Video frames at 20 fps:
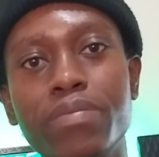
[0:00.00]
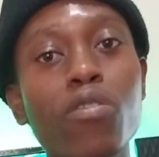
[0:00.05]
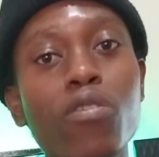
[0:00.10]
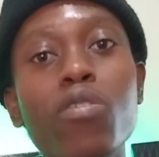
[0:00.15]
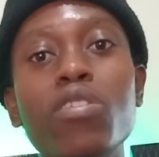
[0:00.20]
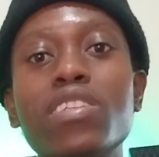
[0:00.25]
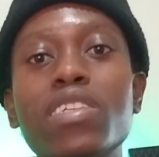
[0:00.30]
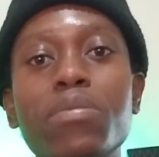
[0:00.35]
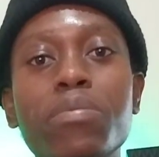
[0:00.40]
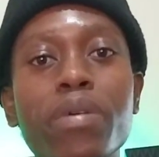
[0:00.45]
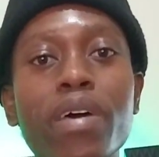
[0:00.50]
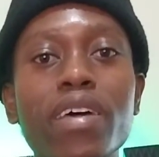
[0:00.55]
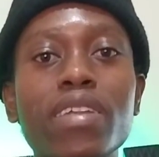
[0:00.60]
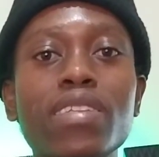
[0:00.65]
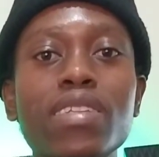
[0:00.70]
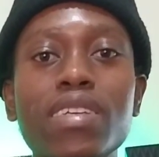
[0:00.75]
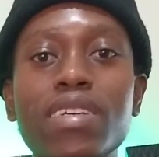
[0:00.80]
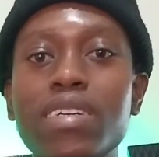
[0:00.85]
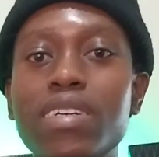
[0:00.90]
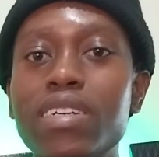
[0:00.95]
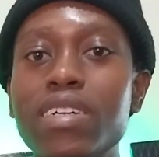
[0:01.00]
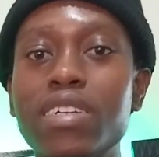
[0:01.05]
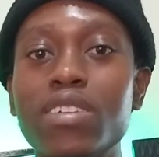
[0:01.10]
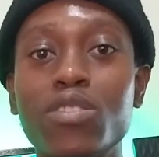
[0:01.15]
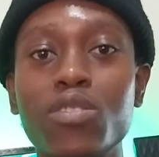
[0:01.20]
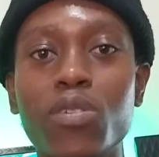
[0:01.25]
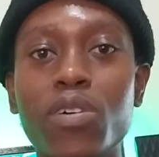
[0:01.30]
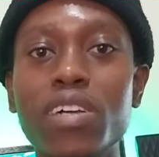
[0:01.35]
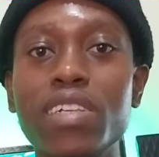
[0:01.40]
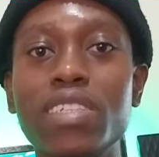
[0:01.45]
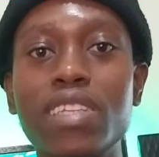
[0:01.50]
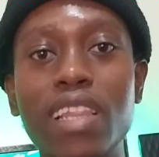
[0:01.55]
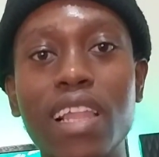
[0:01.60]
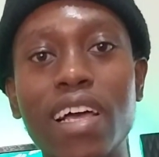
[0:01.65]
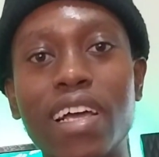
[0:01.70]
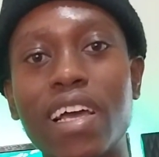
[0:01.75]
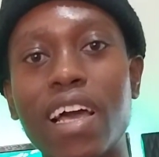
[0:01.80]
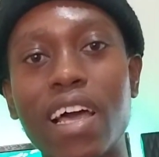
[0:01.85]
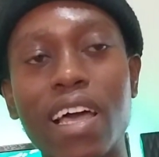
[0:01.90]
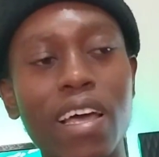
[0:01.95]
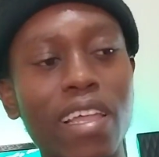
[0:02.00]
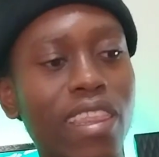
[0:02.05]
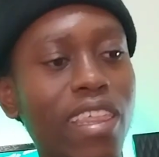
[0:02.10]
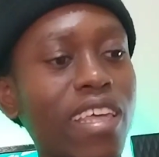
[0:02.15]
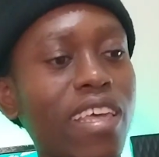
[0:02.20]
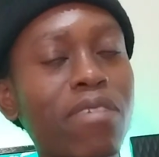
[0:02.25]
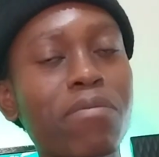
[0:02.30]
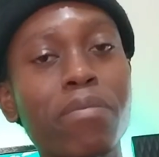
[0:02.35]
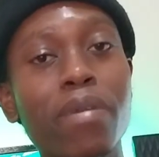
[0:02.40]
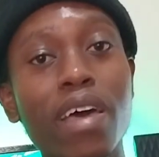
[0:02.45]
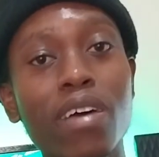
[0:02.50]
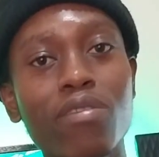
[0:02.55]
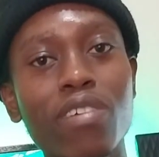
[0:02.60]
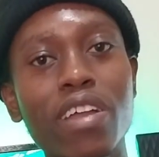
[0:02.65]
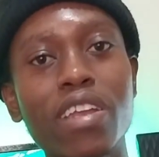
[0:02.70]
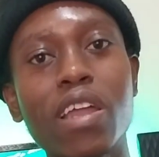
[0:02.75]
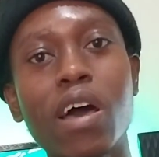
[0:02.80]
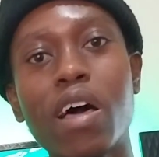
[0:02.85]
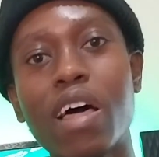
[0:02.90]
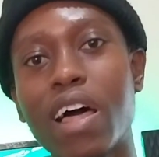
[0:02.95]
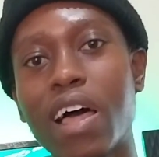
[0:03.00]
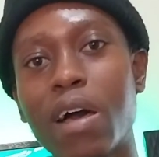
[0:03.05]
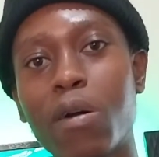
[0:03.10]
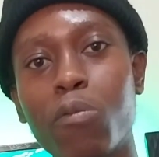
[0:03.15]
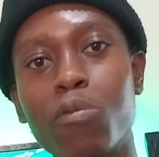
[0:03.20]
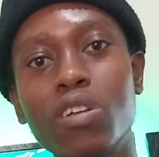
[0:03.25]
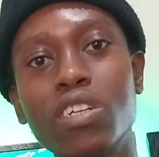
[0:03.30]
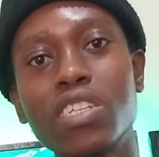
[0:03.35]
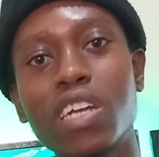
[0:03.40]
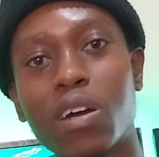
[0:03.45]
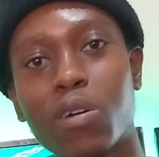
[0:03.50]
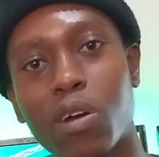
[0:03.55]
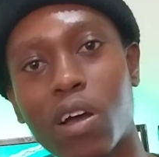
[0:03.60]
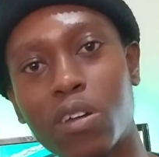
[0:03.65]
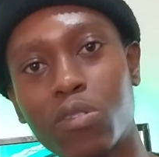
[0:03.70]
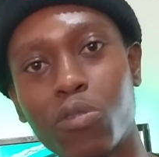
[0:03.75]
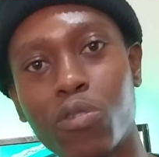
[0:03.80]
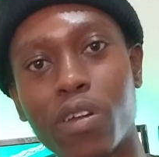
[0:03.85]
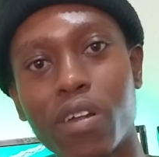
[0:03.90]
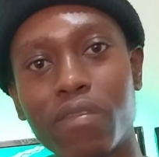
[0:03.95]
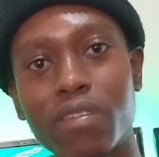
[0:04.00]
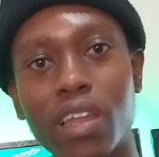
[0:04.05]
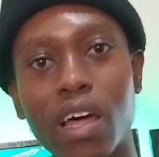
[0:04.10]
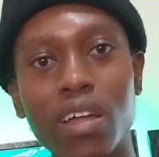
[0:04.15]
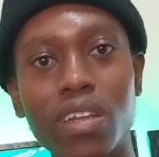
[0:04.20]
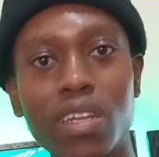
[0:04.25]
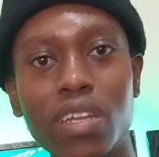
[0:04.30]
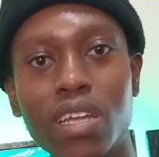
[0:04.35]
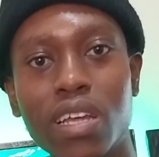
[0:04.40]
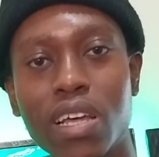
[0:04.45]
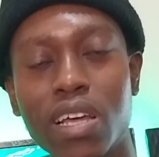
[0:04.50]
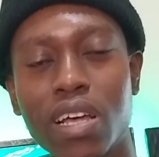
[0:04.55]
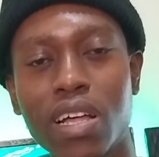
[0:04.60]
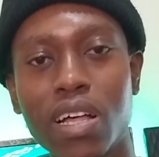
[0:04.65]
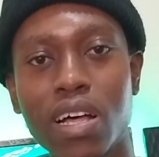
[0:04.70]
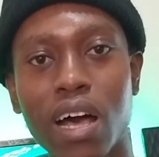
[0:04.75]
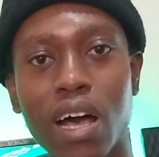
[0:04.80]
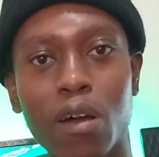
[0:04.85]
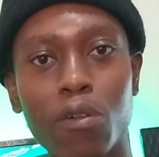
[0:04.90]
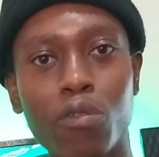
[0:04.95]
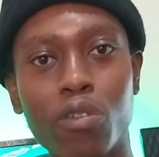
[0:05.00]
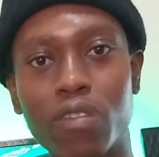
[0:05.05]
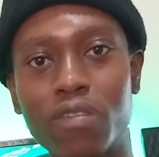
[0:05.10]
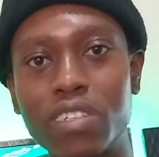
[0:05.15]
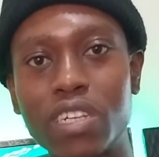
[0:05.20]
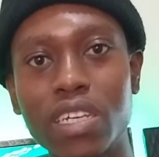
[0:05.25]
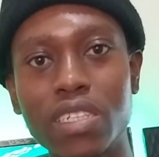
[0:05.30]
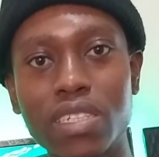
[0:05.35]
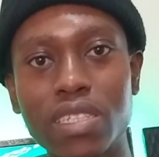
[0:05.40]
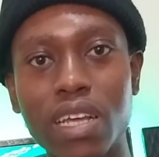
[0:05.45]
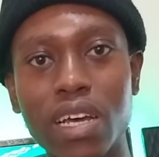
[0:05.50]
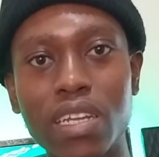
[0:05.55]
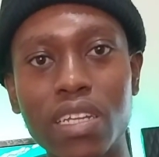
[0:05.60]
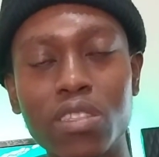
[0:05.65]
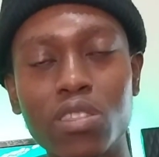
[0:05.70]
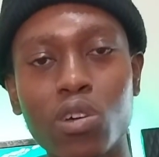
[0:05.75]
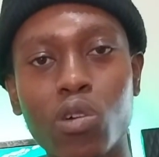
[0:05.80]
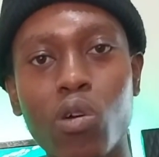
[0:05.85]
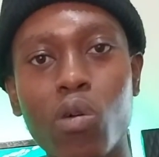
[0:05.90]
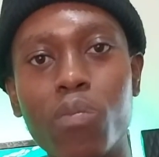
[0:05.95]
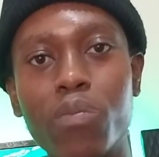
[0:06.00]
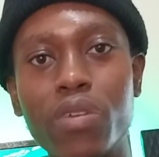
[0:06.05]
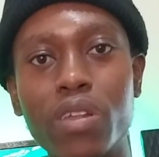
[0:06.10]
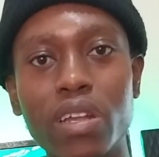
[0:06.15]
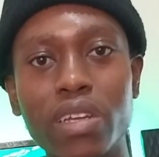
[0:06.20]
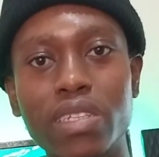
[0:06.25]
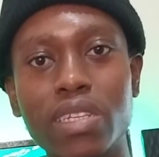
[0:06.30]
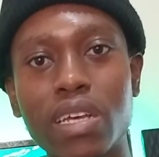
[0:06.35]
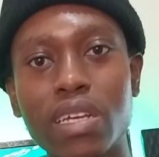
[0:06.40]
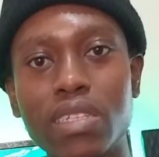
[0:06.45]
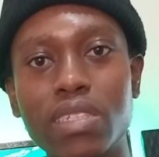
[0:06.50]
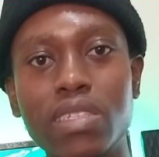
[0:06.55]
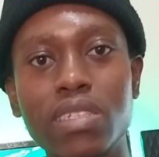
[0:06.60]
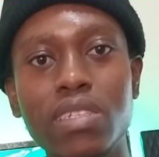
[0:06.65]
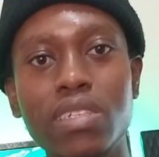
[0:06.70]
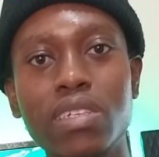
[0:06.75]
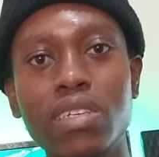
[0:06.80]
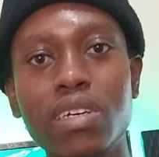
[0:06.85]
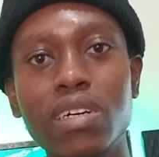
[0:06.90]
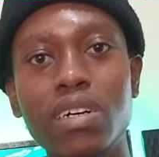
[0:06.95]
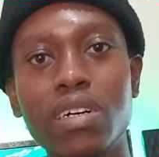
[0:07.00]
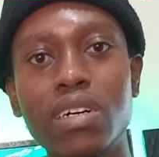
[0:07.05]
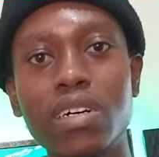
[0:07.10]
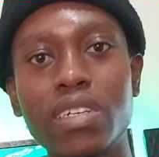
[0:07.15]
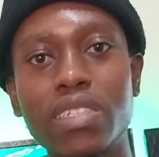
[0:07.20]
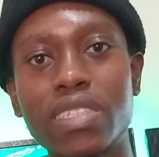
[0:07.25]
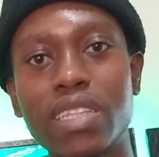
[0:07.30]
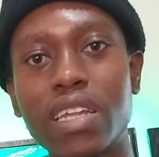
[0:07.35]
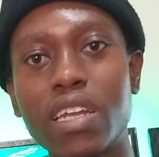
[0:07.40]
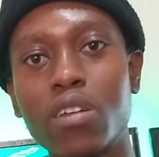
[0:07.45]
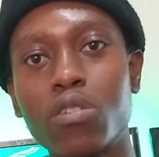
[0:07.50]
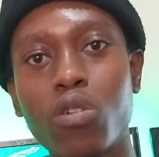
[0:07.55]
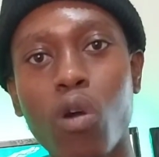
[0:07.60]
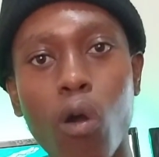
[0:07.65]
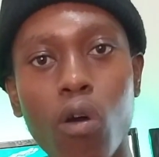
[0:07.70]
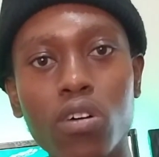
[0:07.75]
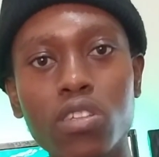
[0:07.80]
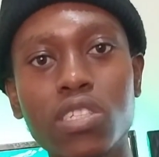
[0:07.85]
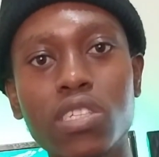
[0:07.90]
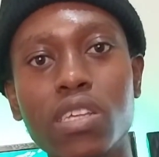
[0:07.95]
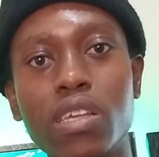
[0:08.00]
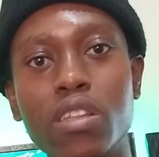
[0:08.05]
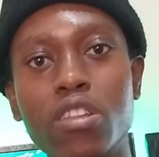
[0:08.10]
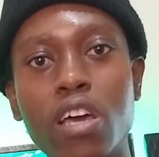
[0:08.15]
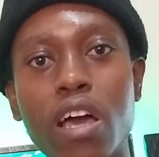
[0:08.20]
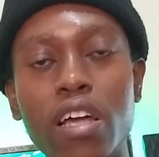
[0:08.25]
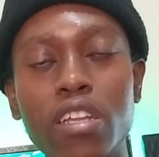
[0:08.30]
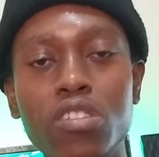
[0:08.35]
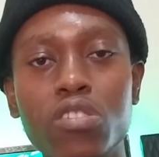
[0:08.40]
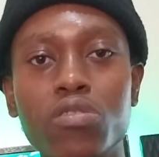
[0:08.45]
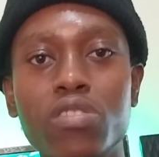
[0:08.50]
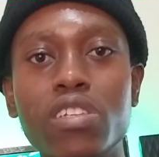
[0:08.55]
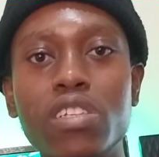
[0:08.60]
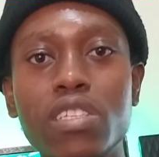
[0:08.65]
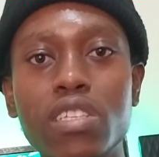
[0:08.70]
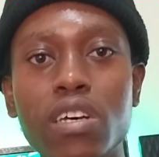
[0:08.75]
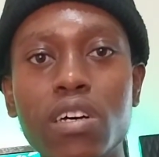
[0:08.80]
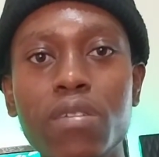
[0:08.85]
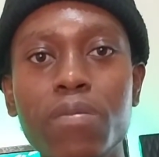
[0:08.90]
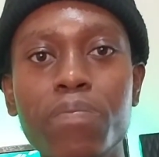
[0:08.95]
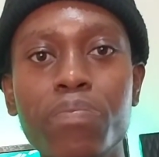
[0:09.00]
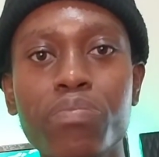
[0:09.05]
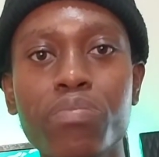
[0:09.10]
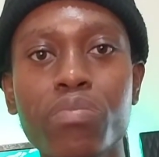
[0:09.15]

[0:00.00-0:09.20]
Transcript: I know it's a bad choice. Like, thinking back right now, I wish I could have just studied the computer science standard course at UNISA,